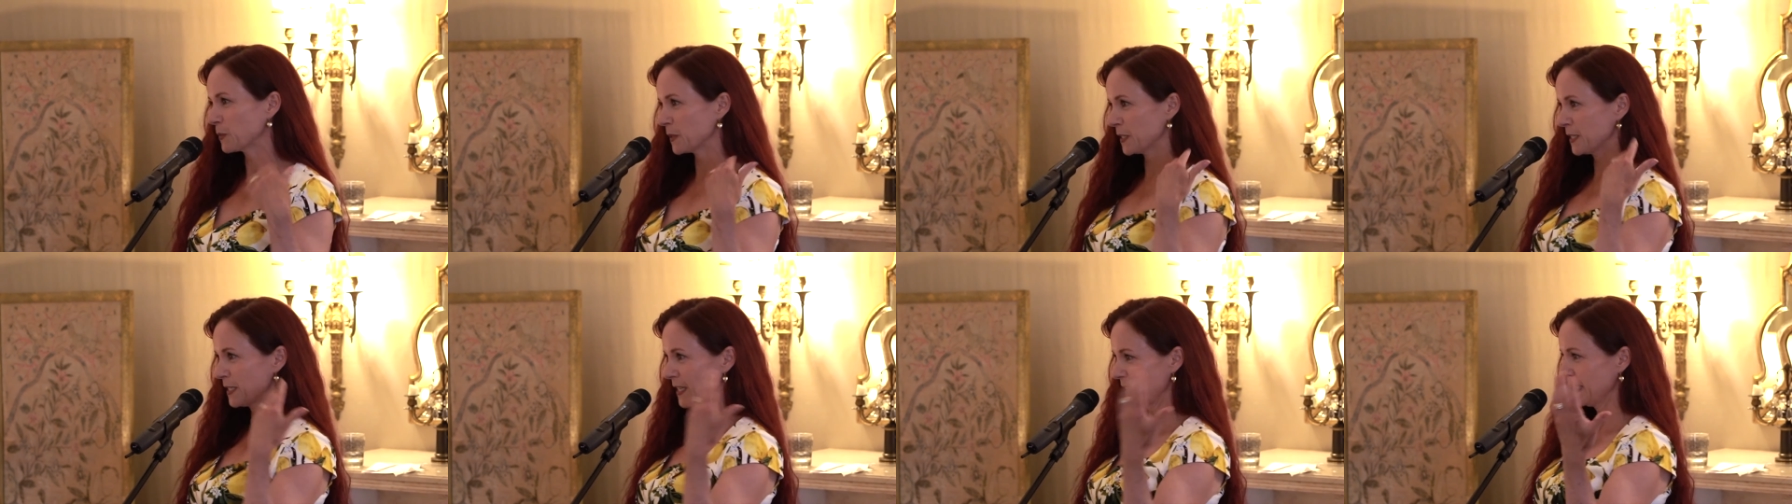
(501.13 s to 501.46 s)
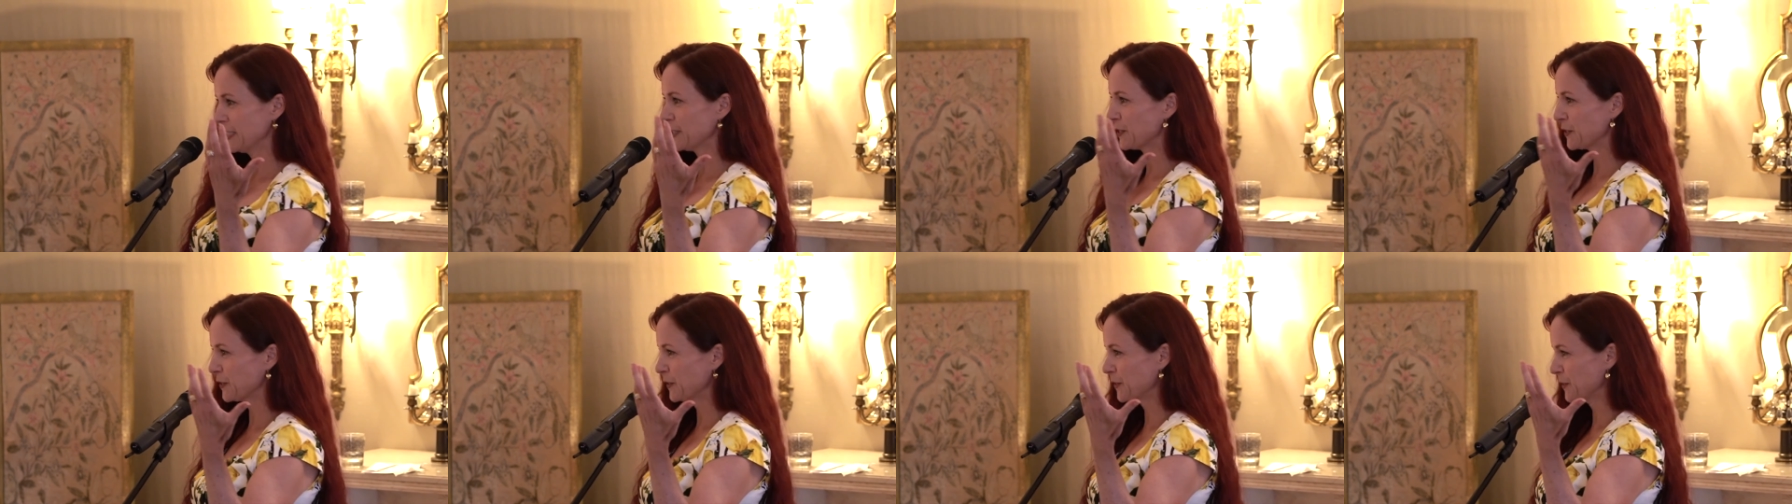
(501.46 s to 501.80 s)
was
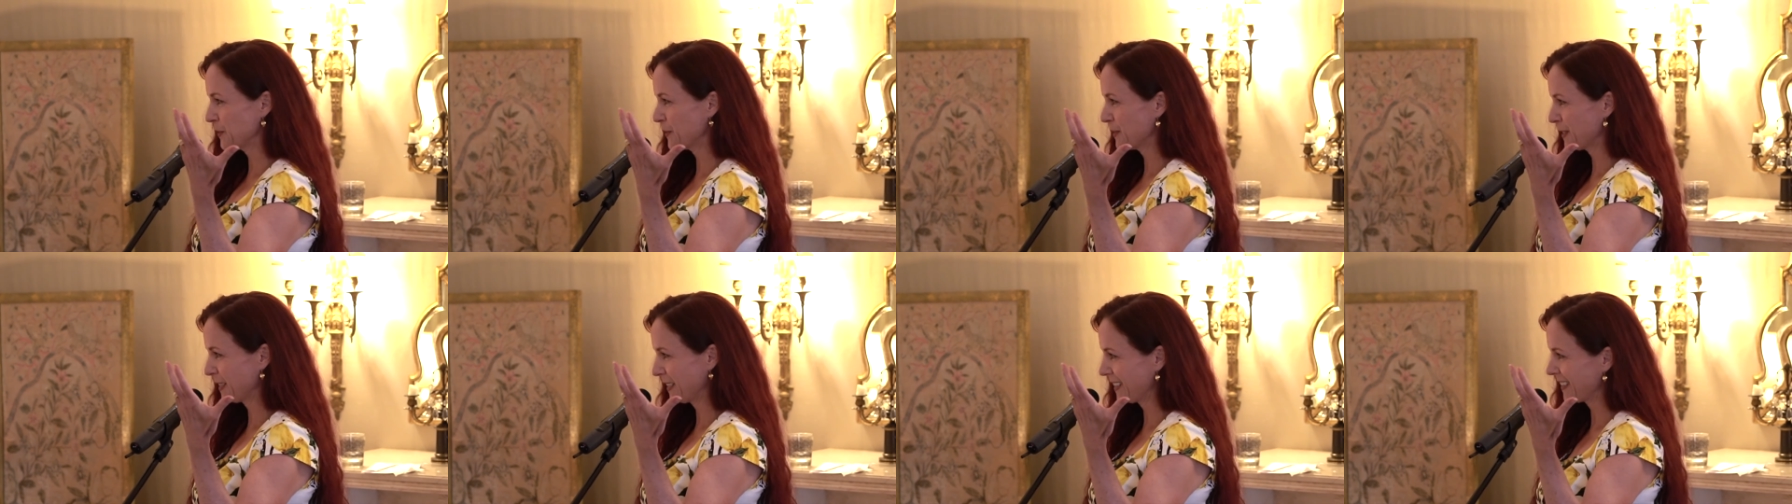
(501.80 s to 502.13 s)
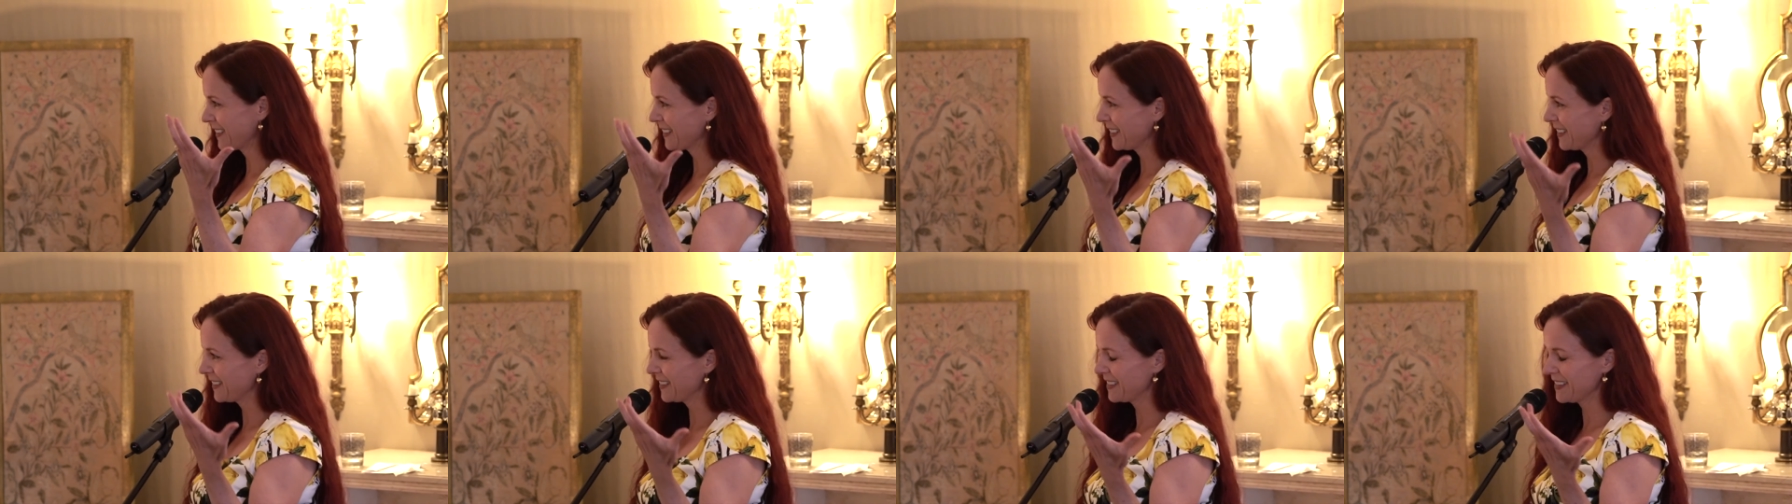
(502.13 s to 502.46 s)

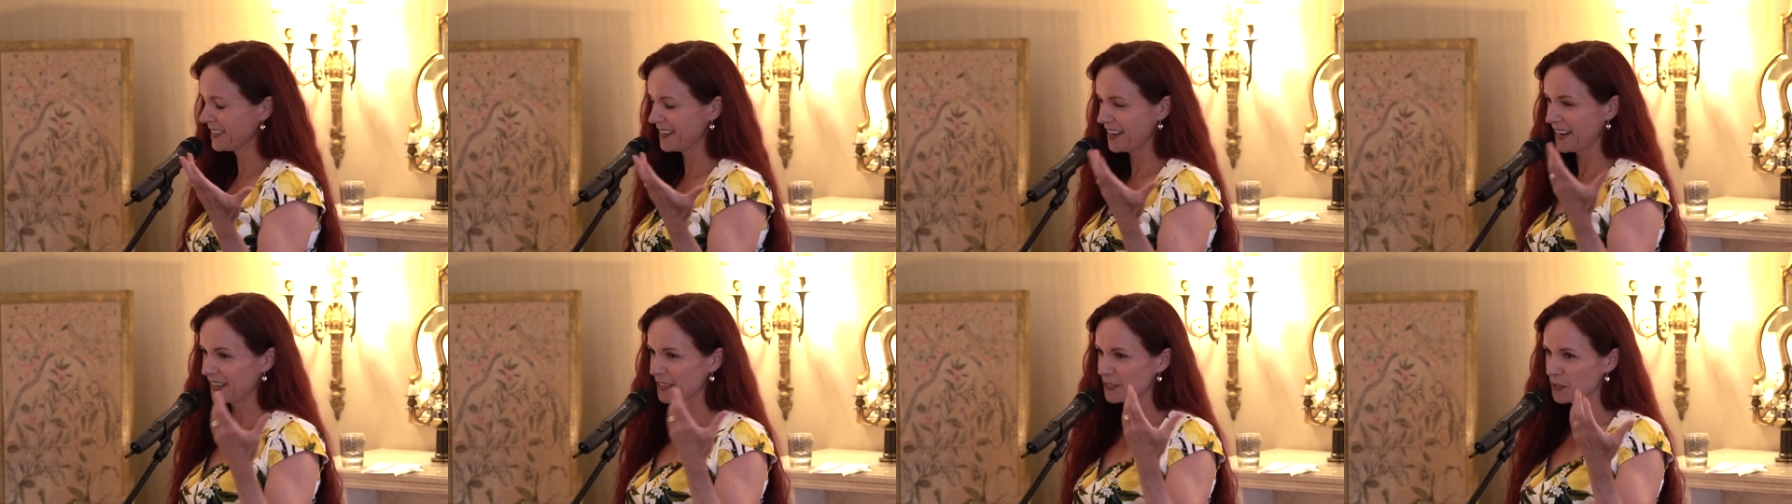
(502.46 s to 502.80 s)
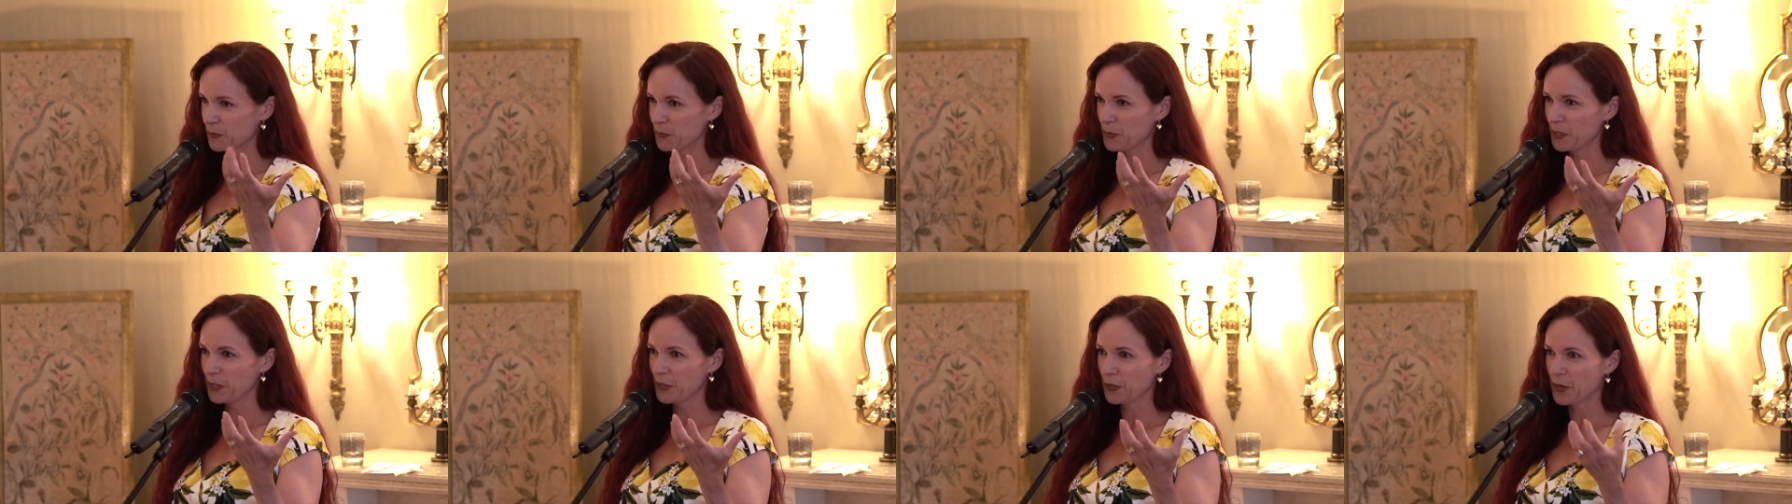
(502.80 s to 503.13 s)
introducing the next
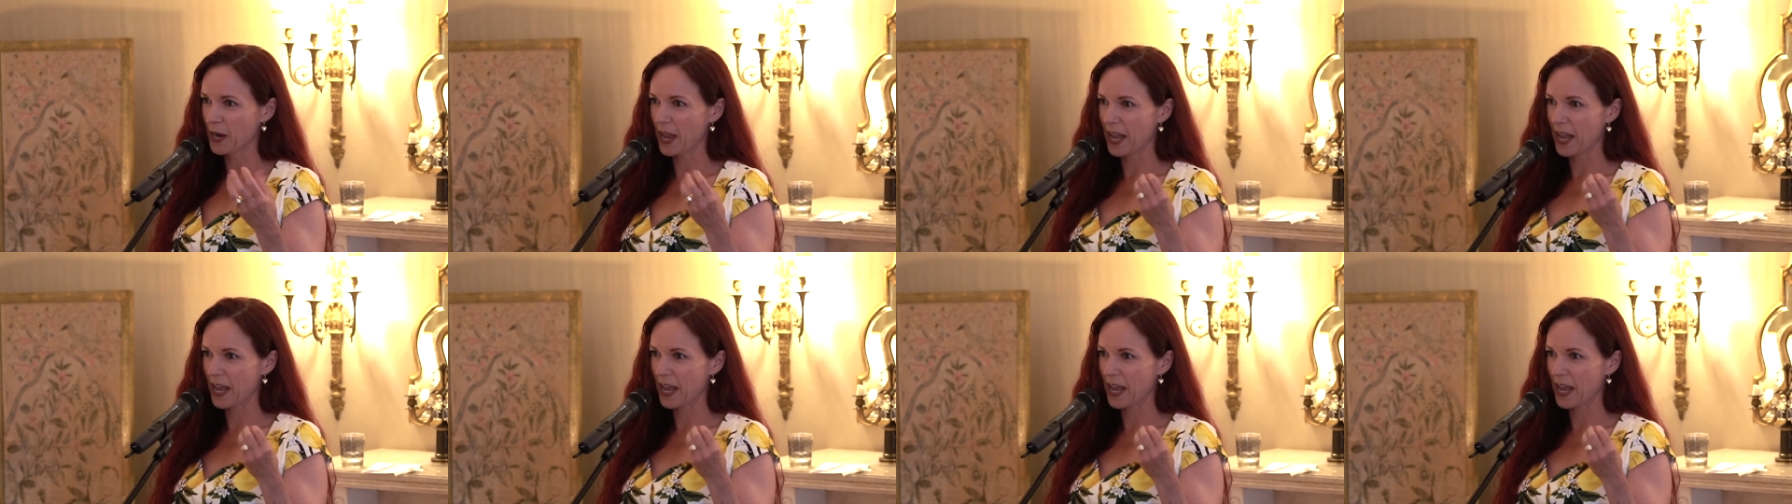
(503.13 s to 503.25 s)
reader,